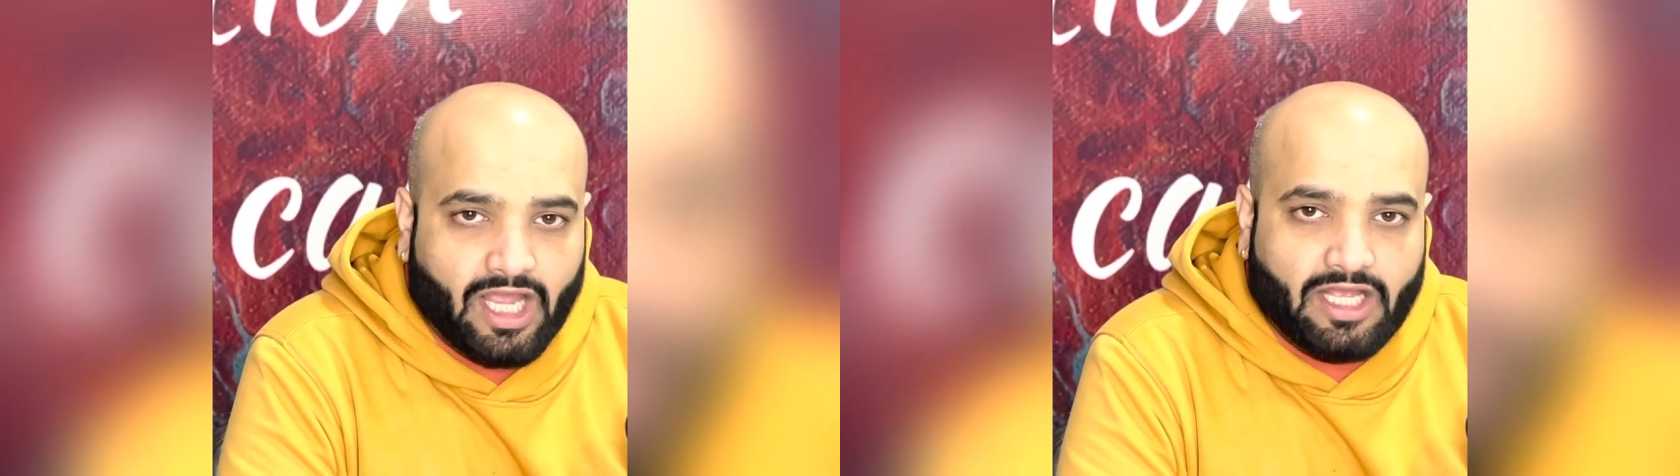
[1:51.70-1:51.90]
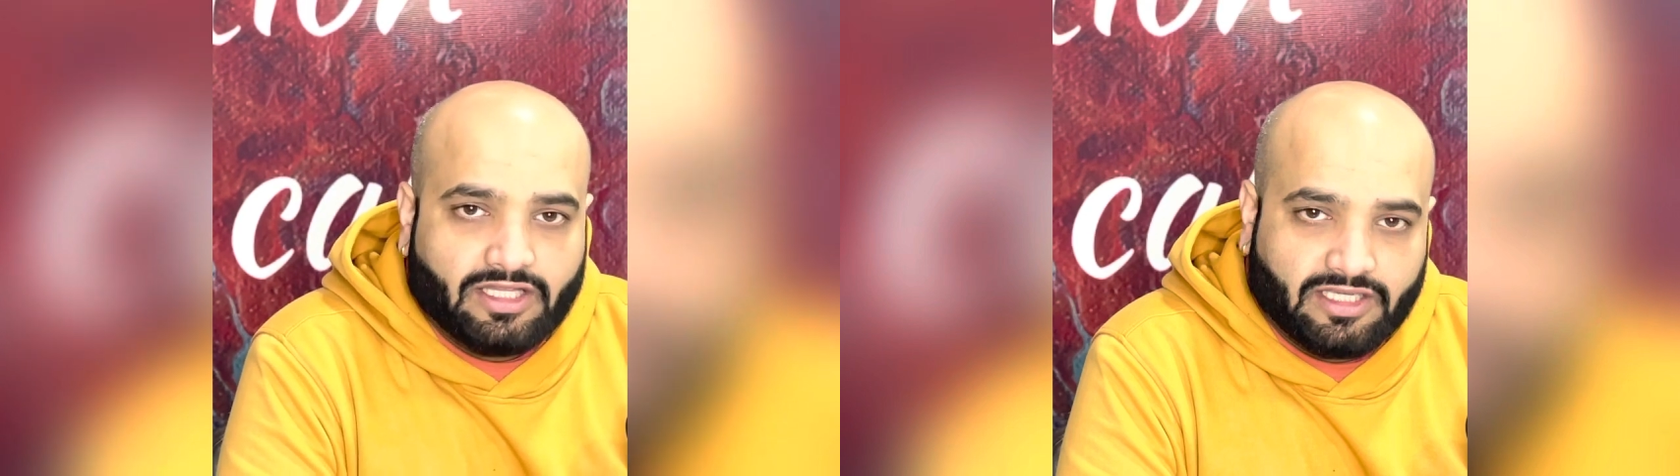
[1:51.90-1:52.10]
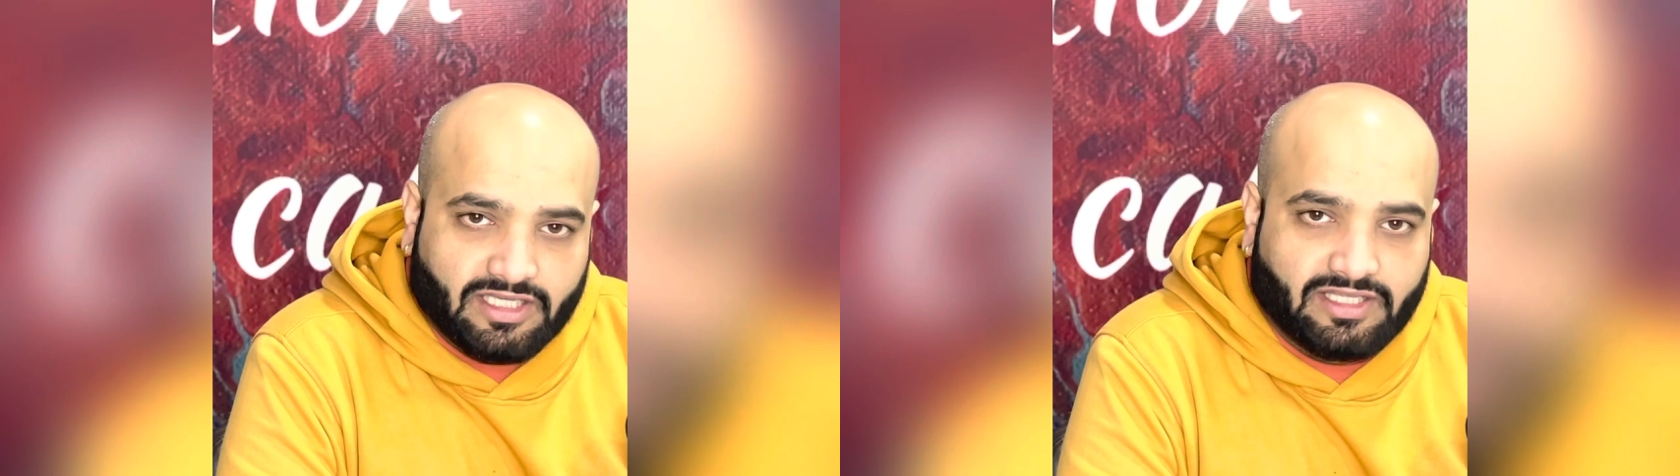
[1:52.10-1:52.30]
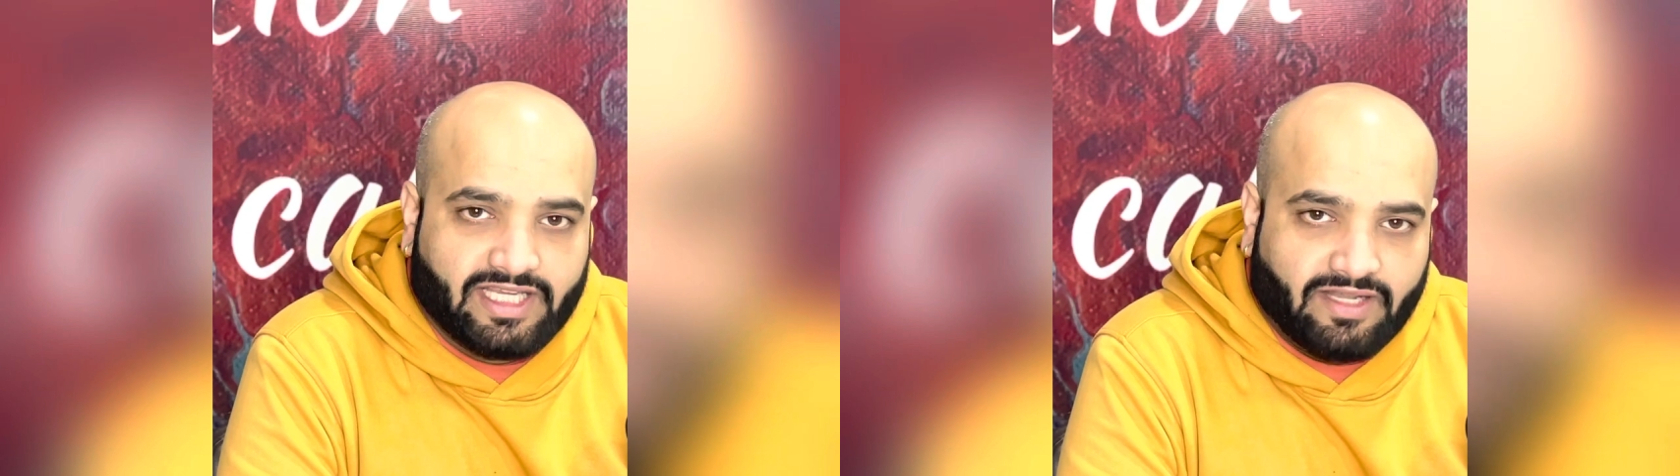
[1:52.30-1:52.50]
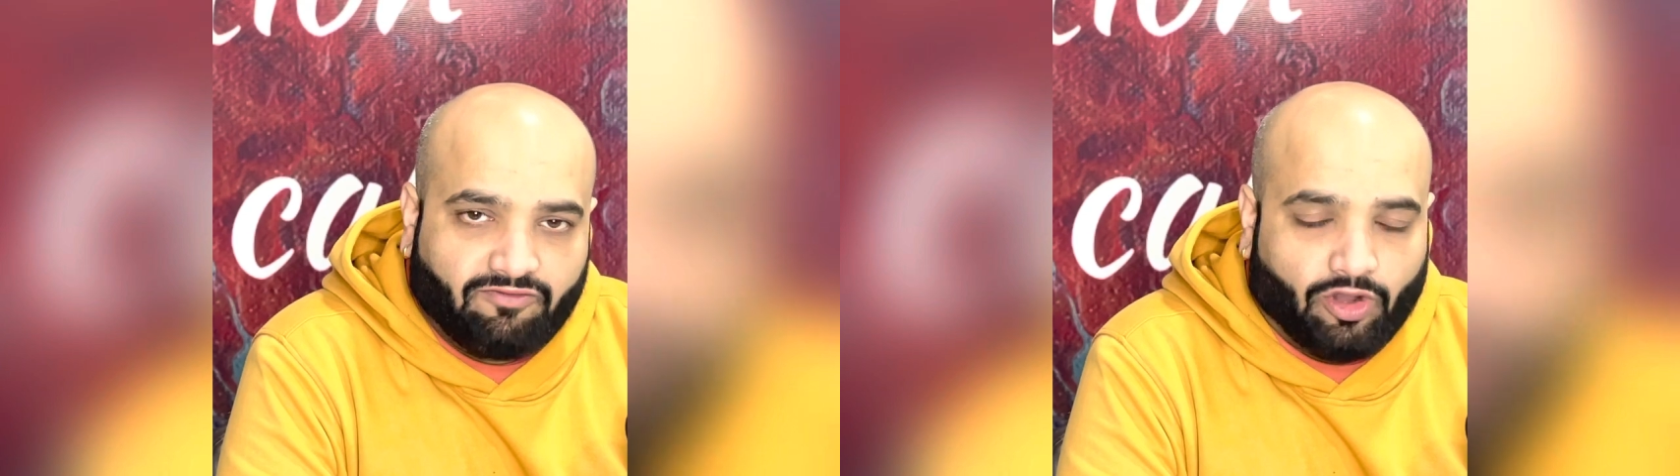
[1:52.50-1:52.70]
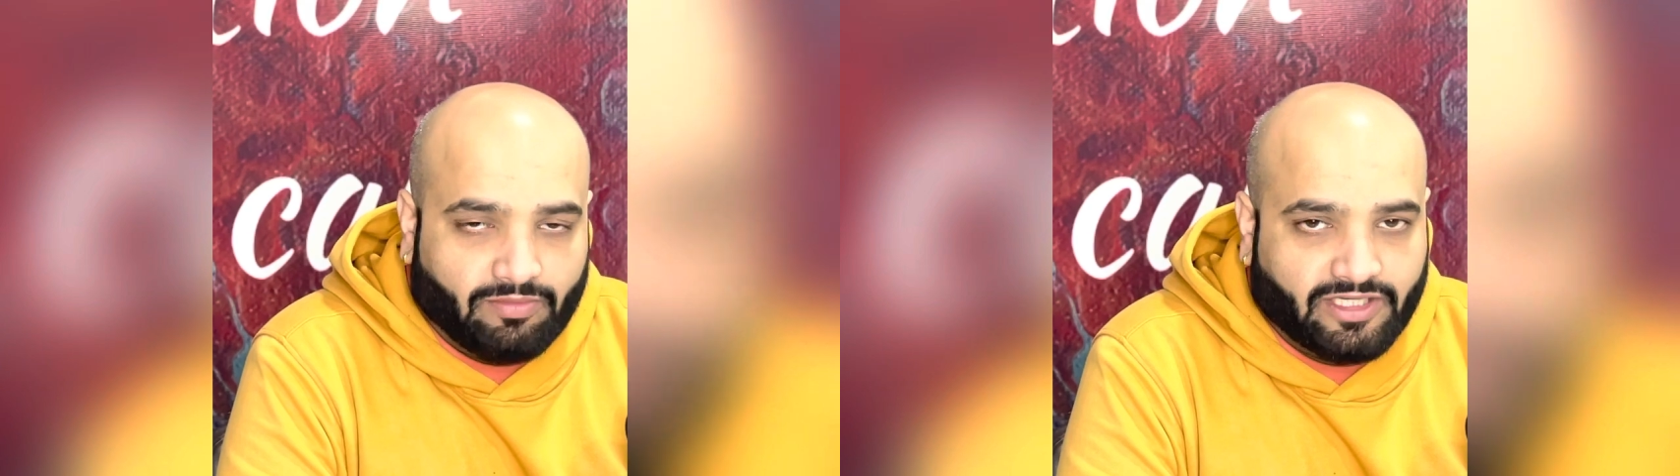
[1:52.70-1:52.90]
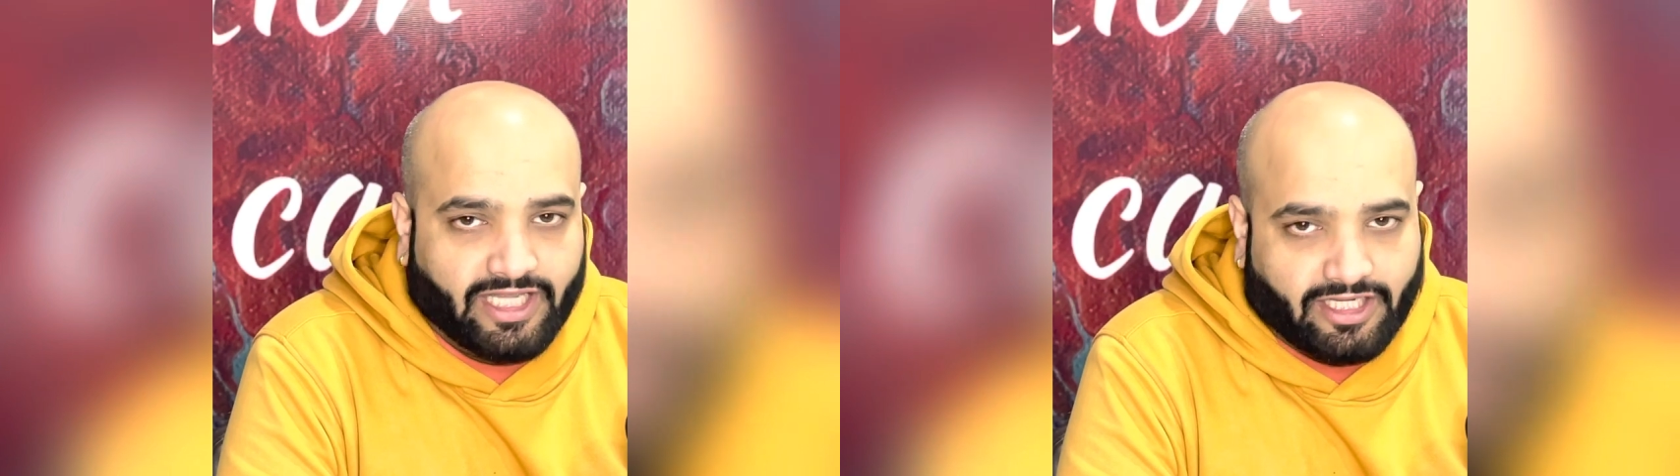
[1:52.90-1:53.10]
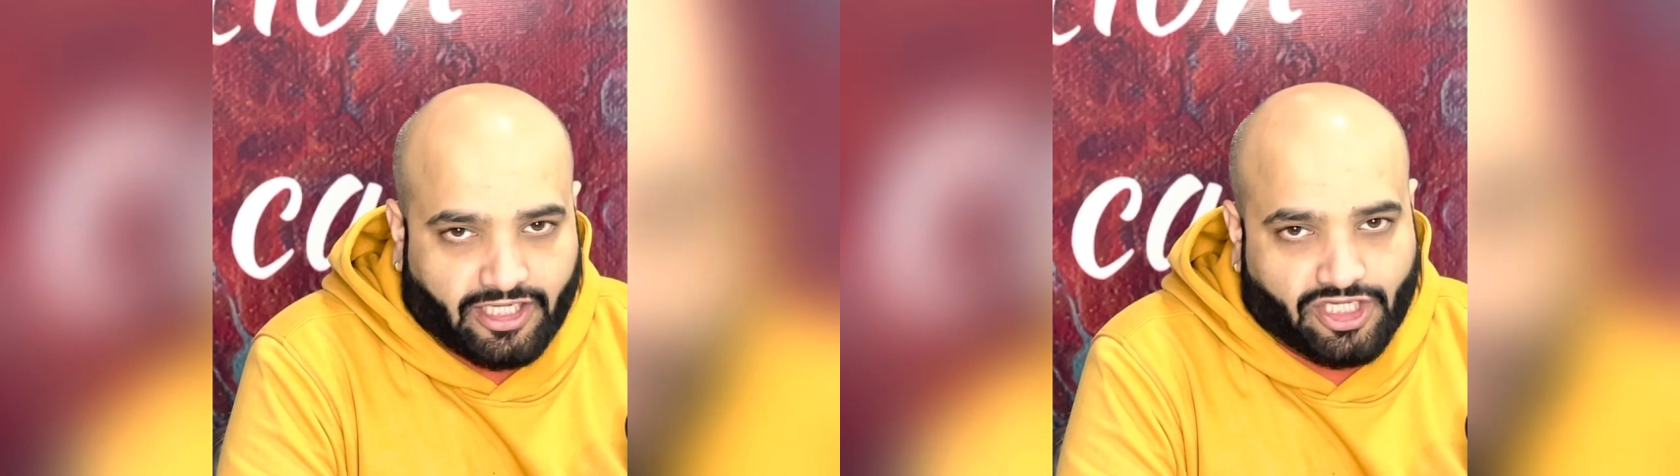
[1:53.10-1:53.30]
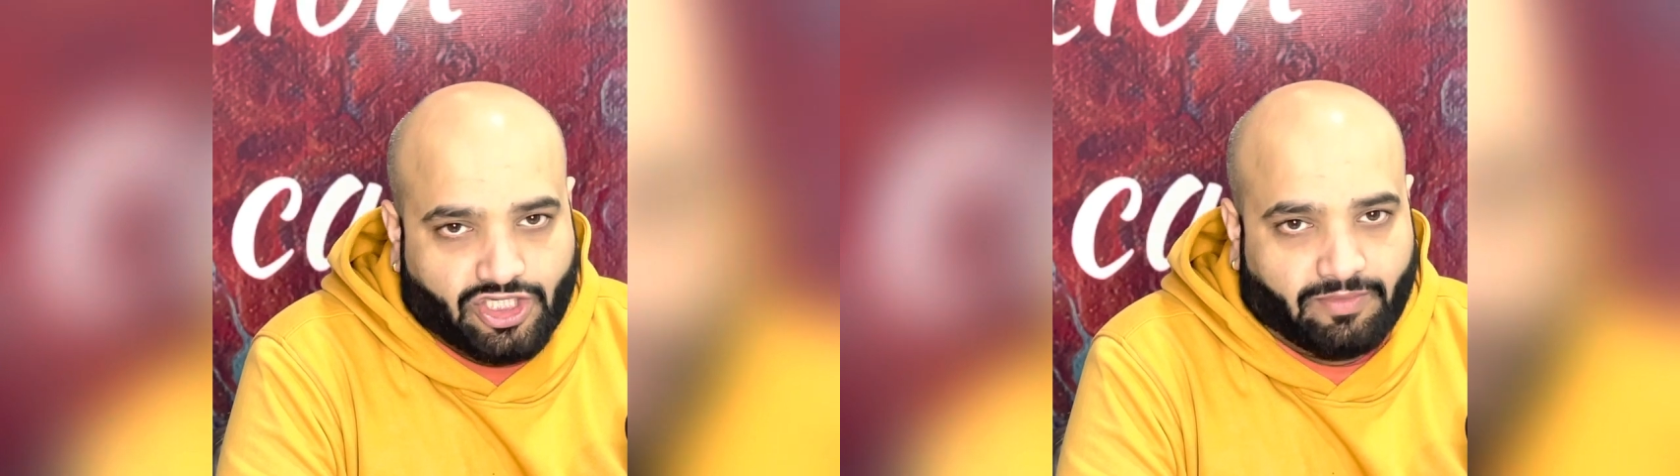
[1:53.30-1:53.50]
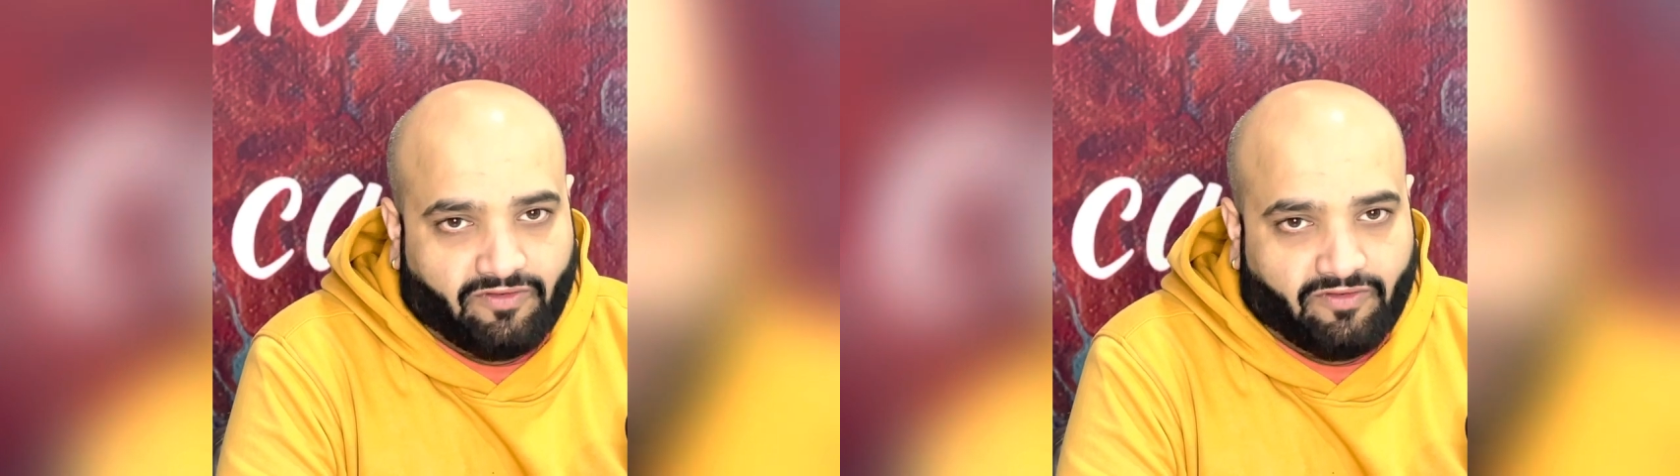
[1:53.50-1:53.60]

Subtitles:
There's a set format that needs to